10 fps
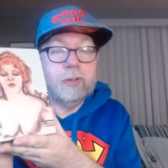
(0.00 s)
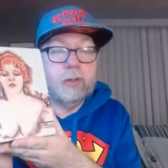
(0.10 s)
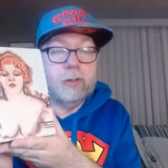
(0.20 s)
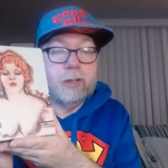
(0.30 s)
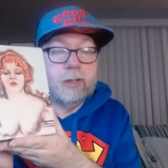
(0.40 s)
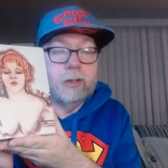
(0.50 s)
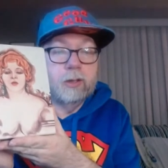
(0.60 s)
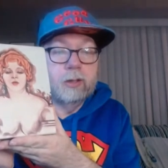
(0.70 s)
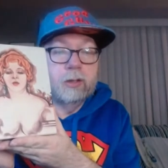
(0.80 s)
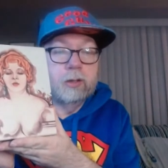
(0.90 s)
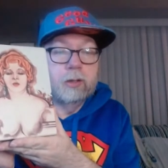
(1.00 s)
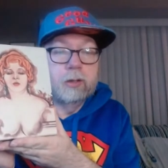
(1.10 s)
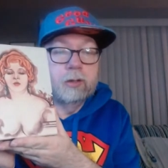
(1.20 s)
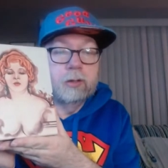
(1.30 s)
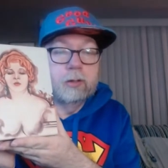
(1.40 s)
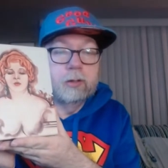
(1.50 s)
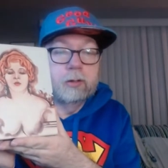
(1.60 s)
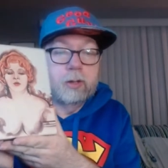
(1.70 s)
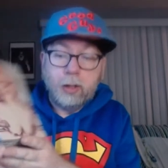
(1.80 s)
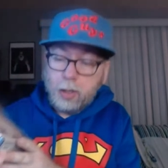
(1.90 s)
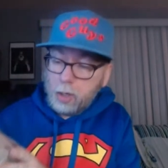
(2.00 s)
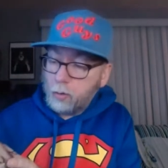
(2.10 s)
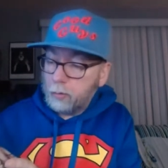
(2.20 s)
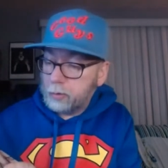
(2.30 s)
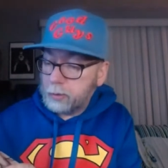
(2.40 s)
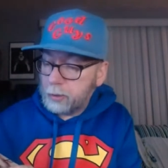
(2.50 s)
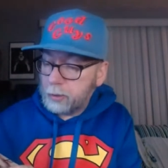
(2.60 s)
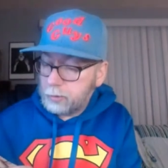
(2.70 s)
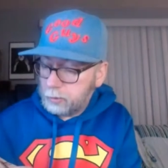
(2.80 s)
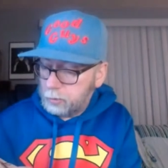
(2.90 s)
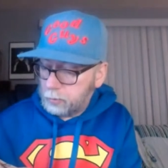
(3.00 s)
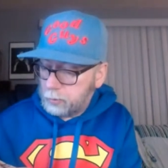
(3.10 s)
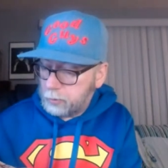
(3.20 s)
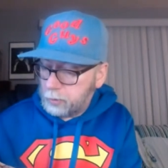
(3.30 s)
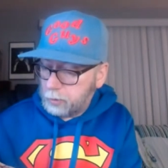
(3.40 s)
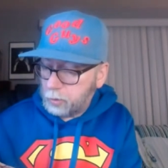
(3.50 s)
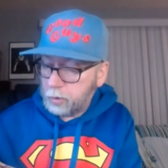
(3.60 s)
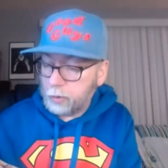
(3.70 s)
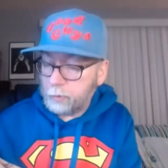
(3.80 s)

but without any... I know it looks like you're seeing